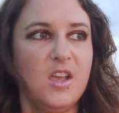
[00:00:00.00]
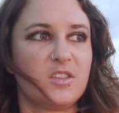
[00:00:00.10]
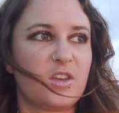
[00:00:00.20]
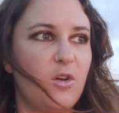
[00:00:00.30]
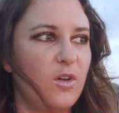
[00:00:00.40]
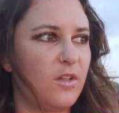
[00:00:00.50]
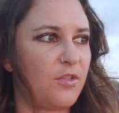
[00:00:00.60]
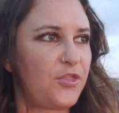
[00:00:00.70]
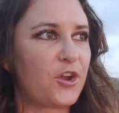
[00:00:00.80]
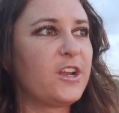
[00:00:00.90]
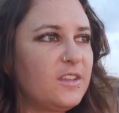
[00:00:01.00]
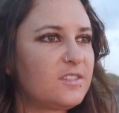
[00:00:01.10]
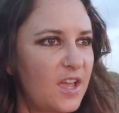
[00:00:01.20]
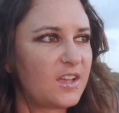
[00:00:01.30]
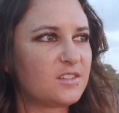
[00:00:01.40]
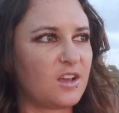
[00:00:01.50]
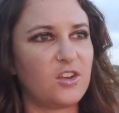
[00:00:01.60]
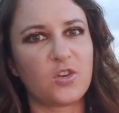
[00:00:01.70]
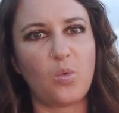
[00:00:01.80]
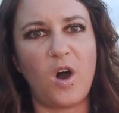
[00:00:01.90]
So 30 seconds
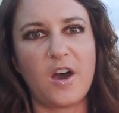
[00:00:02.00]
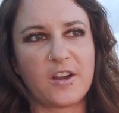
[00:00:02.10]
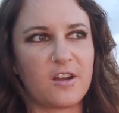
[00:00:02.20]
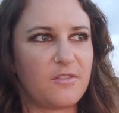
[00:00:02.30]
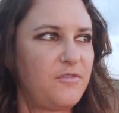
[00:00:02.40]
underwater